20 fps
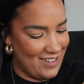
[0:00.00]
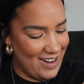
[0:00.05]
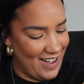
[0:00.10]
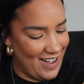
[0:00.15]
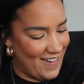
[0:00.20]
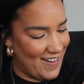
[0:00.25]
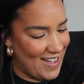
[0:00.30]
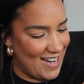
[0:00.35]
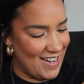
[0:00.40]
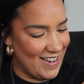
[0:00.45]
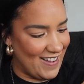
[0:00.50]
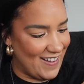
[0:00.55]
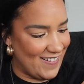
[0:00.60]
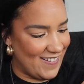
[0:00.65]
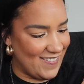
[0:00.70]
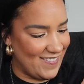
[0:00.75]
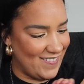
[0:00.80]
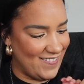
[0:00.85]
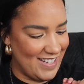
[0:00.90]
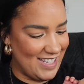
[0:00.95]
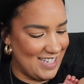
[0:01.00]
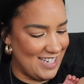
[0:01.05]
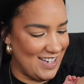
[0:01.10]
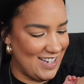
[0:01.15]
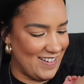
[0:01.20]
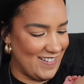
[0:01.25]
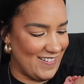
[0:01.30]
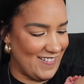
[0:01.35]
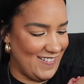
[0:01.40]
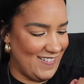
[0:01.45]
No, I don't, with
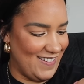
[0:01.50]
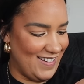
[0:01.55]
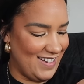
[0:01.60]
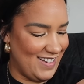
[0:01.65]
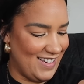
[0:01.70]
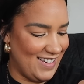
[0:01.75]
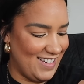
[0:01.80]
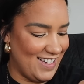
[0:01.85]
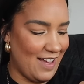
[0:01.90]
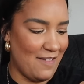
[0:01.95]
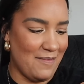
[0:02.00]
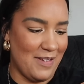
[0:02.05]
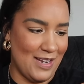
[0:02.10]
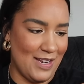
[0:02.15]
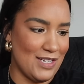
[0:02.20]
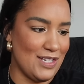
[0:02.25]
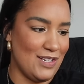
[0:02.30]
you. I mean,